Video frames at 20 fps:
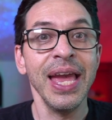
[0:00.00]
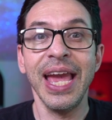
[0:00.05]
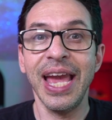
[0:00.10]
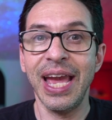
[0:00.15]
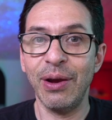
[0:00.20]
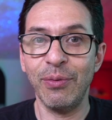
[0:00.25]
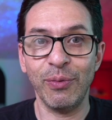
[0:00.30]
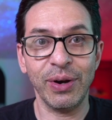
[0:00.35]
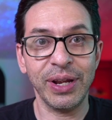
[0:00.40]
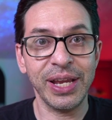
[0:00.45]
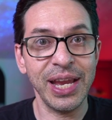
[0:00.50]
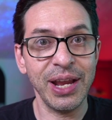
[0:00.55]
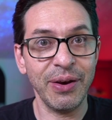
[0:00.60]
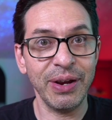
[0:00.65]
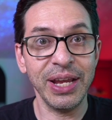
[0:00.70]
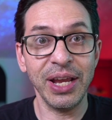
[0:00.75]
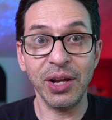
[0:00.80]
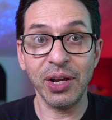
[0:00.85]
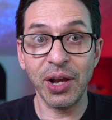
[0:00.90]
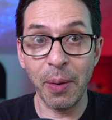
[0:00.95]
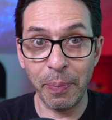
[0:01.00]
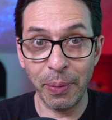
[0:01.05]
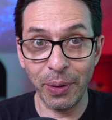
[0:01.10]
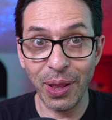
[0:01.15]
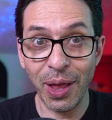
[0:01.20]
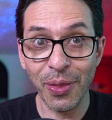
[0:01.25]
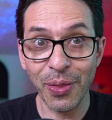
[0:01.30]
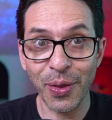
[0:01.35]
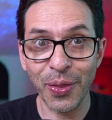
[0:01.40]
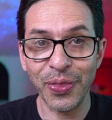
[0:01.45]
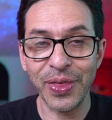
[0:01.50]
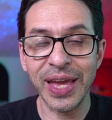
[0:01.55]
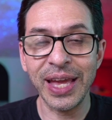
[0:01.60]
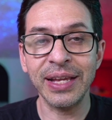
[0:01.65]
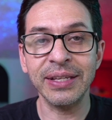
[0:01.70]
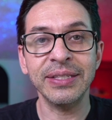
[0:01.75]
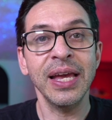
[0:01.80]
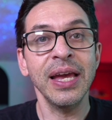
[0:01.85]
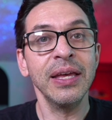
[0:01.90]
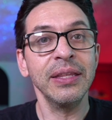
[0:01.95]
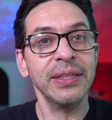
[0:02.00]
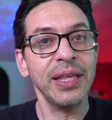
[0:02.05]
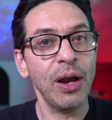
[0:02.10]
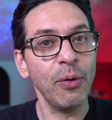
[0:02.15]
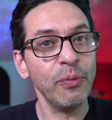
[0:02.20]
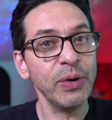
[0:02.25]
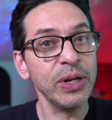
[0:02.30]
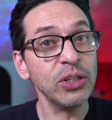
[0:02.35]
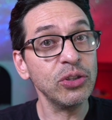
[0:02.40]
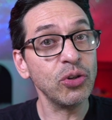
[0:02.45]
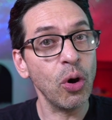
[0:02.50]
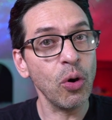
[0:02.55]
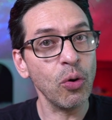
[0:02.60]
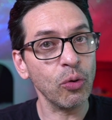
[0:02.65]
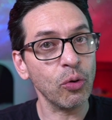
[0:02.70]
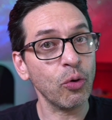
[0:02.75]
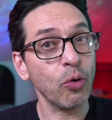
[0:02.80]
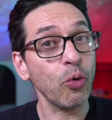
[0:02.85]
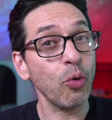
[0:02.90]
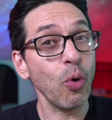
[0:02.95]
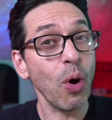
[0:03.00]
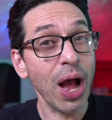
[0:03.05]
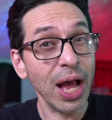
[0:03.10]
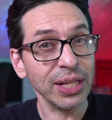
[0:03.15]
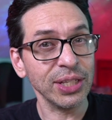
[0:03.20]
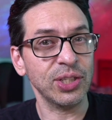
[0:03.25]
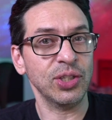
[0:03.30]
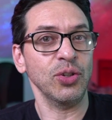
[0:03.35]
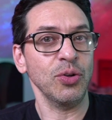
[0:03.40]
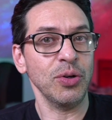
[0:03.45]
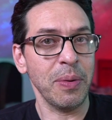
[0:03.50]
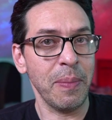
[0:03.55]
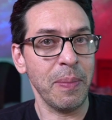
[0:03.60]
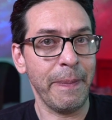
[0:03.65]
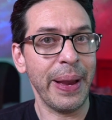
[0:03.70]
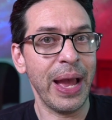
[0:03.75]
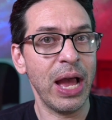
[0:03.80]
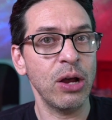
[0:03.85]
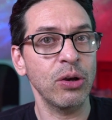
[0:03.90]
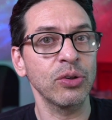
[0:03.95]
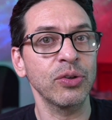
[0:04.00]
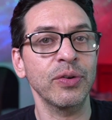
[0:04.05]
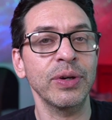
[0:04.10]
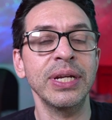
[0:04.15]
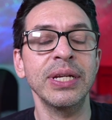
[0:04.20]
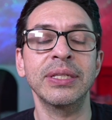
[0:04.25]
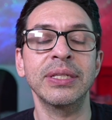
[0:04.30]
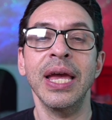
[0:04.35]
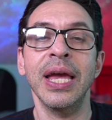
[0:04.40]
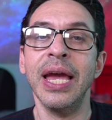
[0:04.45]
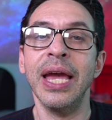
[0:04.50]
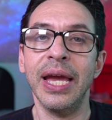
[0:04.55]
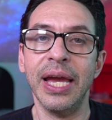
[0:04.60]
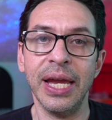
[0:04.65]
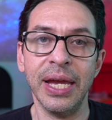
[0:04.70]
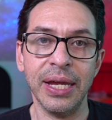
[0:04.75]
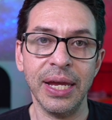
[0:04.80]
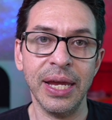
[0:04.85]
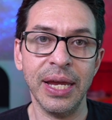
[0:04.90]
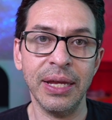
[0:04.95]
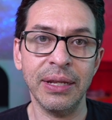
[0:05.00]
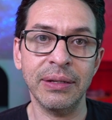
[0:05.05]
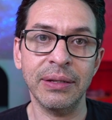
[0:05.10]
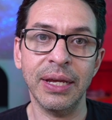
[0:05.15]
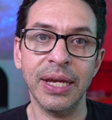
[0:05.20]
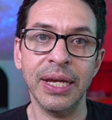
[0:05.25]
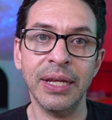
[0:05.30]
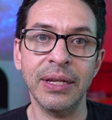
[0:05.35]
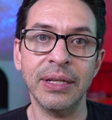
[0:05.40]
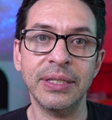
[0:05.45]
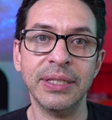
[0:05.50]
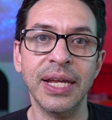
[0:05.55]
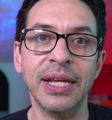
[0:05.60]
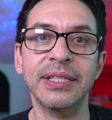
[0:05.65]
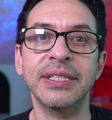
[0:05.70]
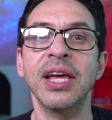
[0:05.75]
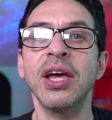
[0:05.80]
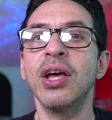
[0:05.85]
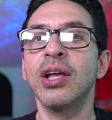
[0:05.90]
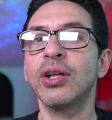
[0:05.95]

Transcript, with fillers: and we're carrying a couple other things that we don't cross certain boundaries and, and in a sense,